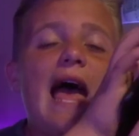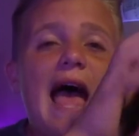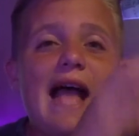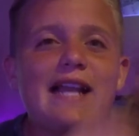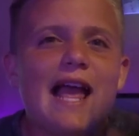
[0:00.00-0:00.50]

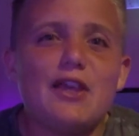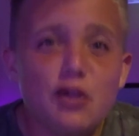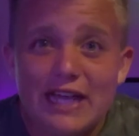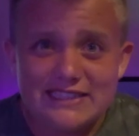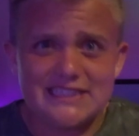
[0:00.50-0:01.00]
and you
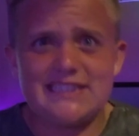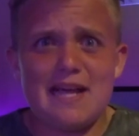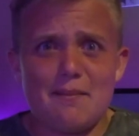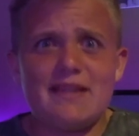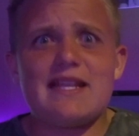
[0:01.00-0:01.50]
guys can see
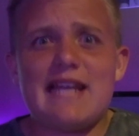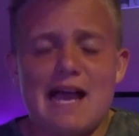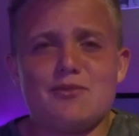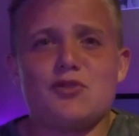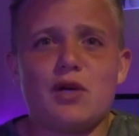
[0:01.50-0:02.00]
I'm in the
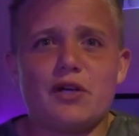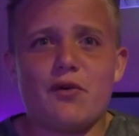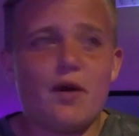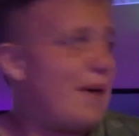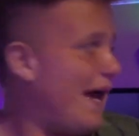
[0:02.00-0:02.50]
Nam Squad
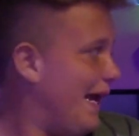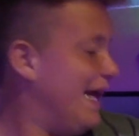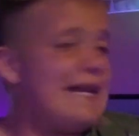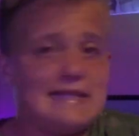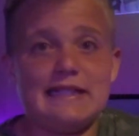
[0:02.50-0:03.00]
crib and
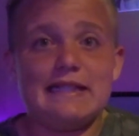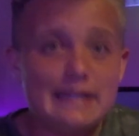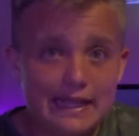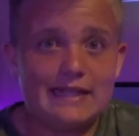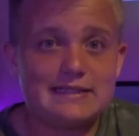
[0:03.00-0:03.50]
it is
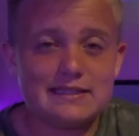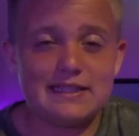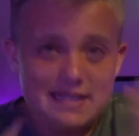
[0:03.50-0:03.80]
lit